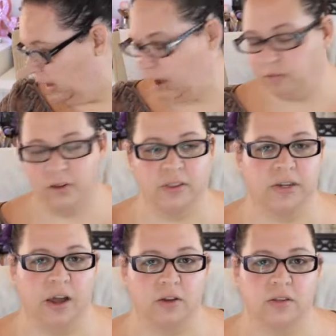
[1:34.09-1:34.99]

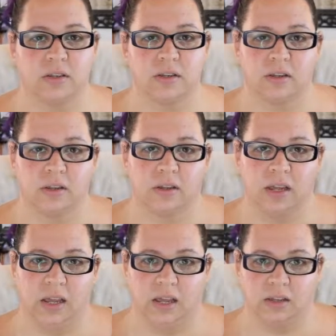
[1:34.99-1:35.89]
everything else
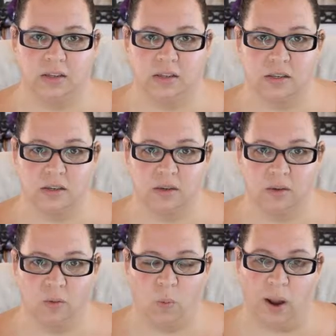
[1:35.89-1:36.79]
is
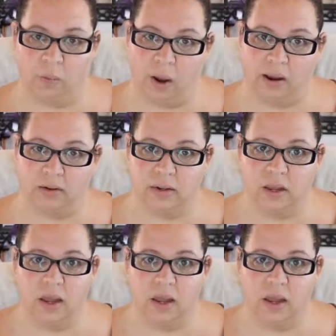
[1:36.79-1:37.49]
Wet n Wild.